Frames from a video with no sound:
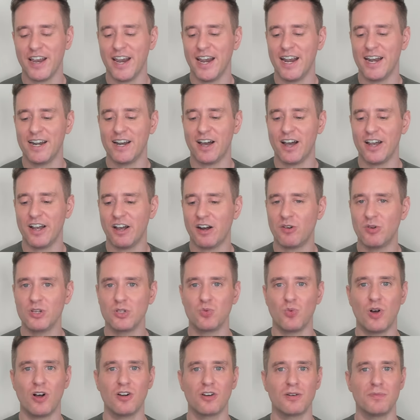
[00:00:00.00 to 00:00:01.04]
and I always
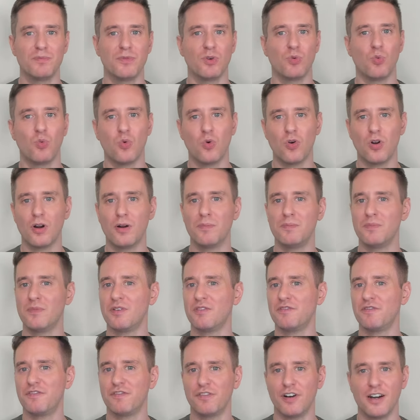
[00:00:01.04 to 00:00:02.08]
welcome the warm,
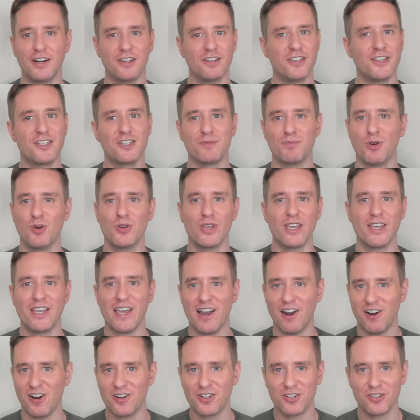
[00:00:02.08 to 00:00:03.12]
friendly, smoky
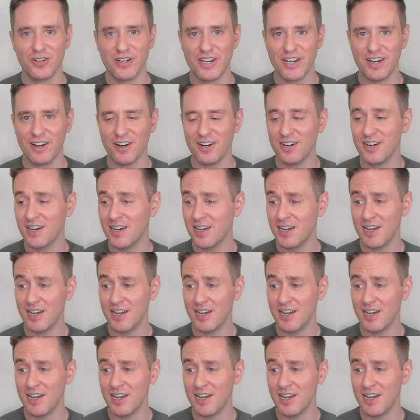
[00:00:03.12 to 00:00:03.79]
character here.